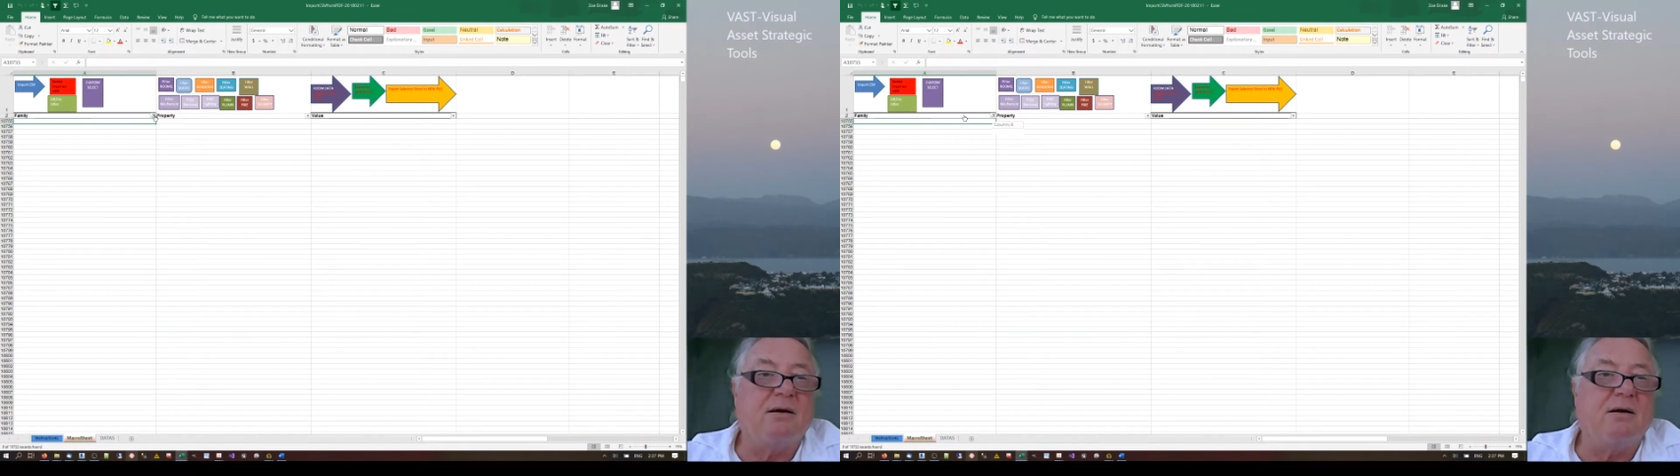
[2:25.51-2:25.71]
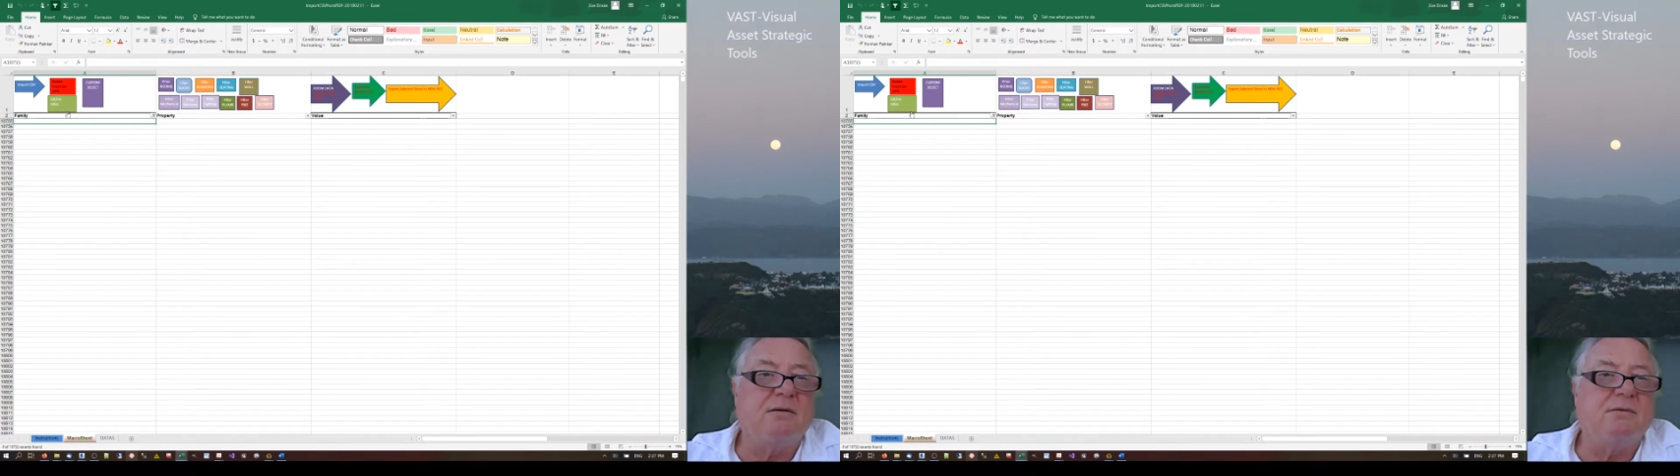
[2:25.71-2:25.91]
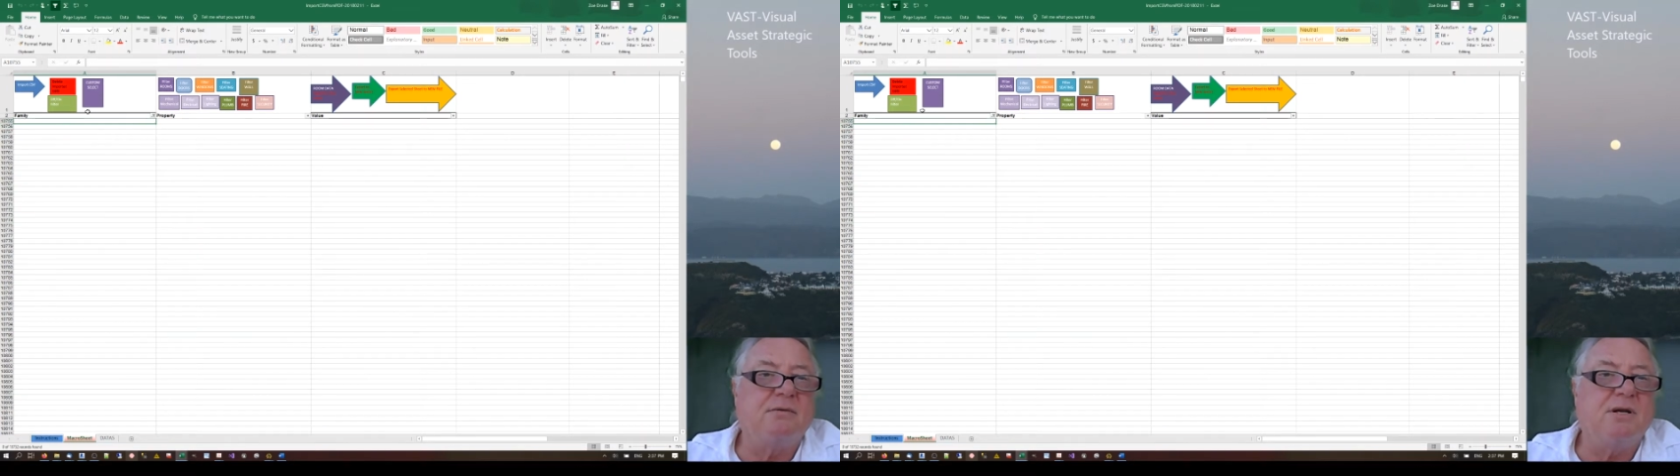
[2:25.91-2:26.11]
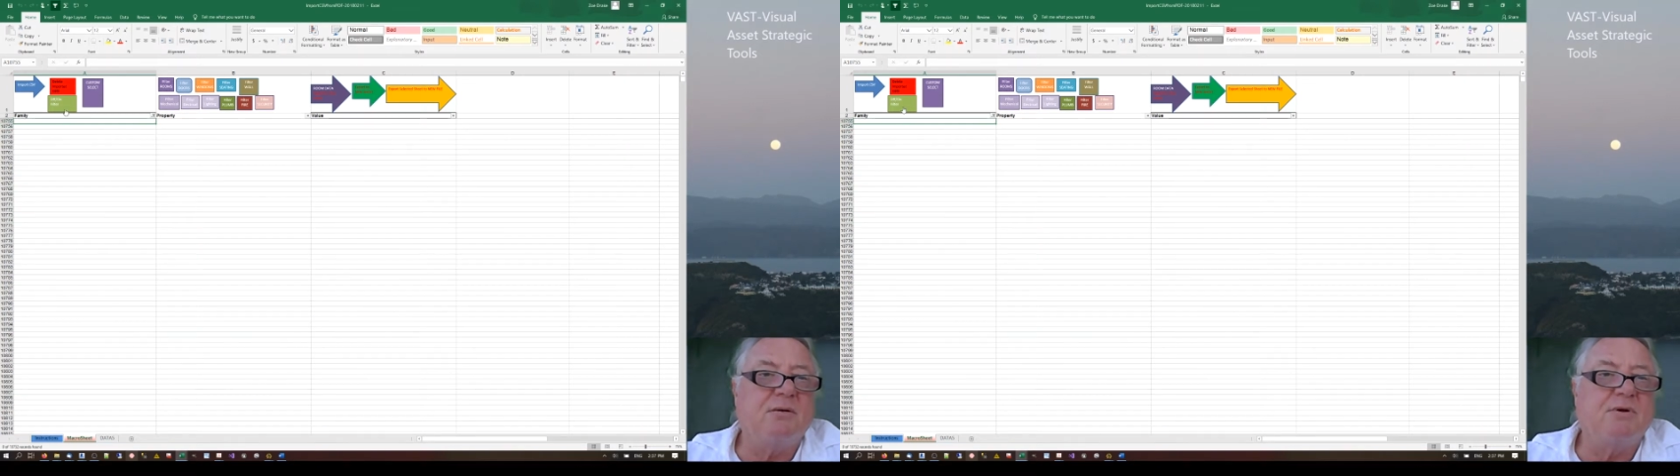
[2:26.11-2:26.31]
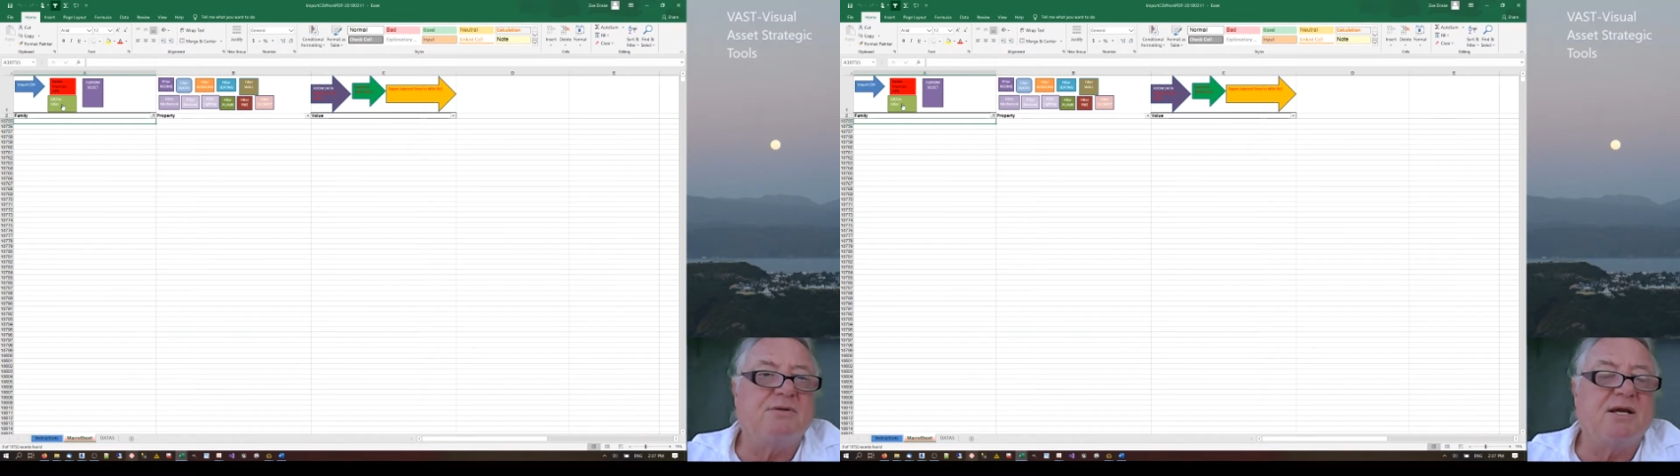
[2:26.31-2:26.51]
oh, now
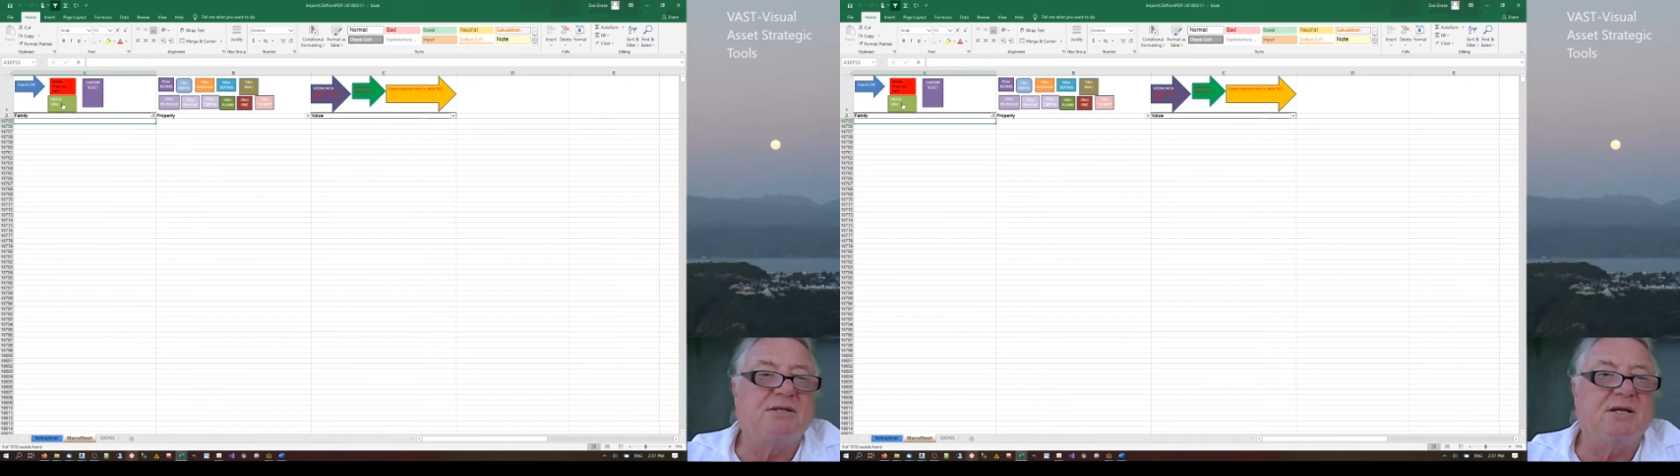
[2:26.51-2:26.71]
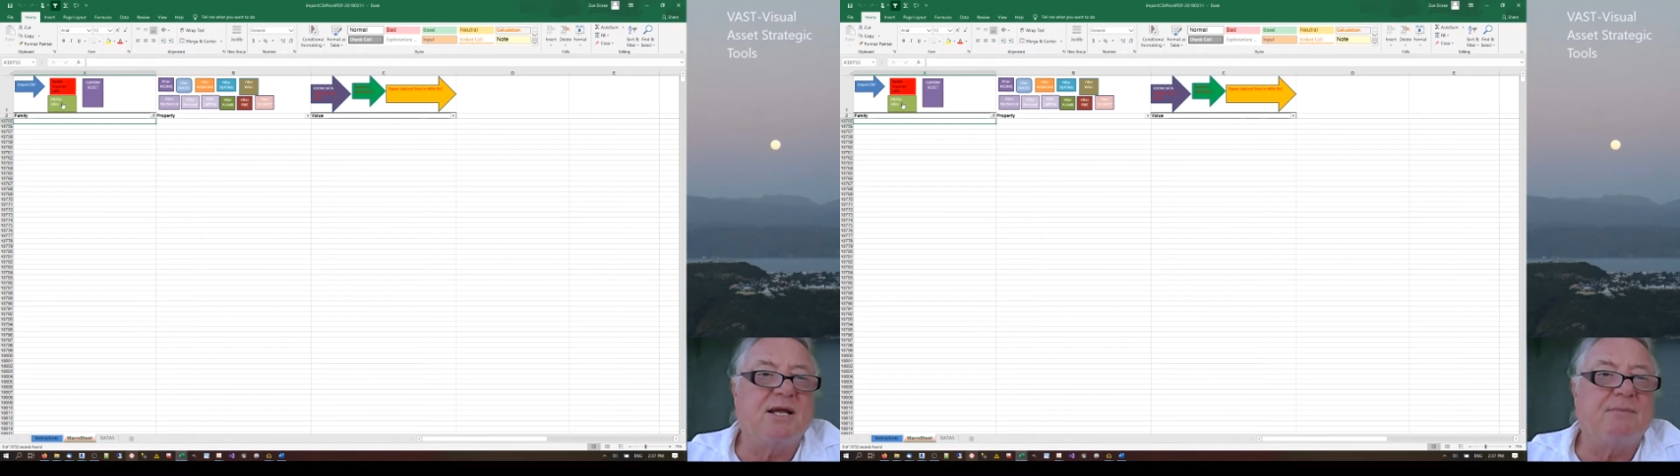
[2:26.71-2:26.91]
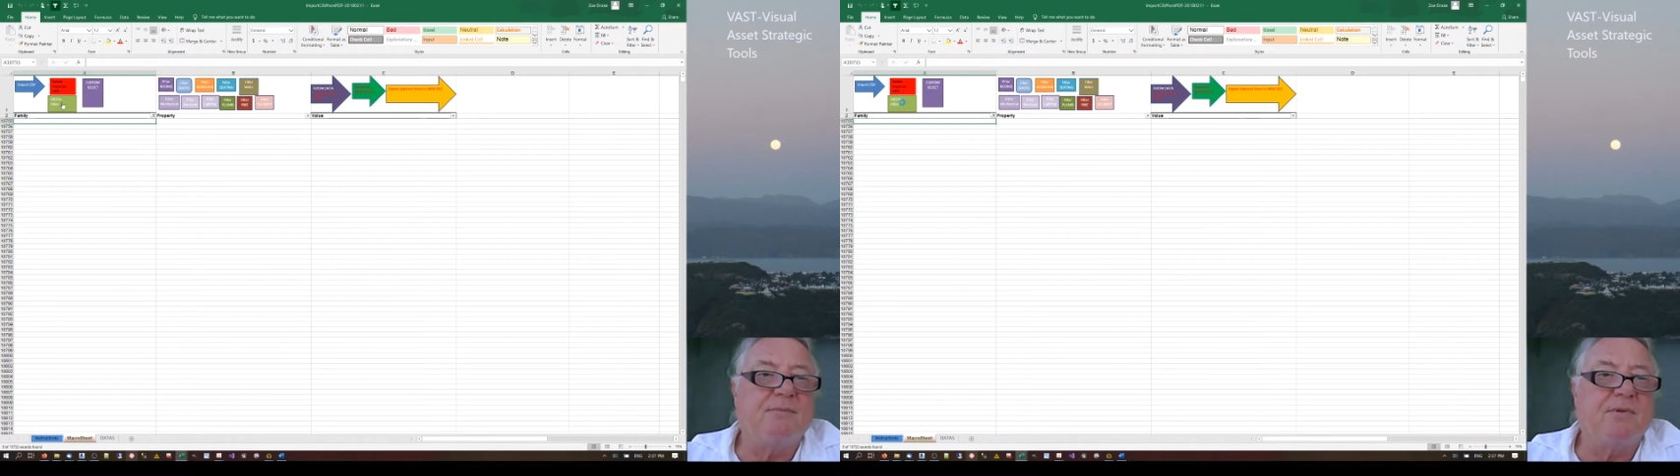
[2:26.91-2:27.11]
what's actually